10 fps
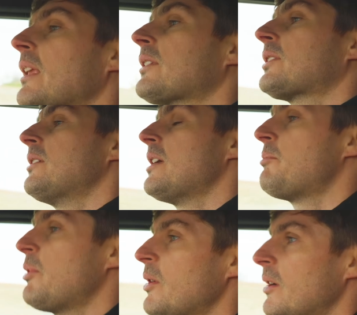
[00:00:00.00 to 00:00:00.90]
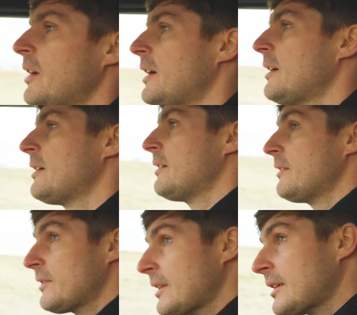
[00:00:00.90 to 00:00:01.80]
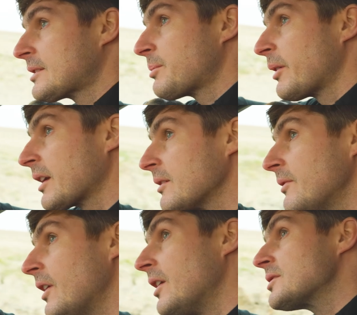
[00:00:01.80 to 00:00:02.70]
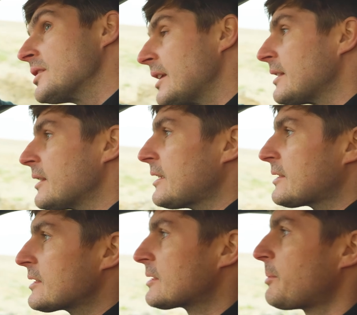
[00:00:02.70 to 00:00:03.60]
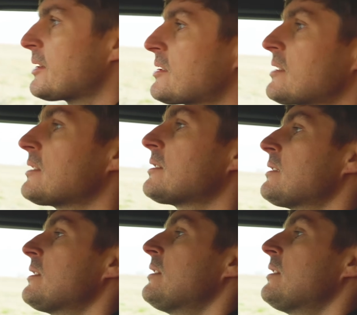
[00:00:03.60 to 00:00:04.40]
So they've put the spring conversion in the suspension,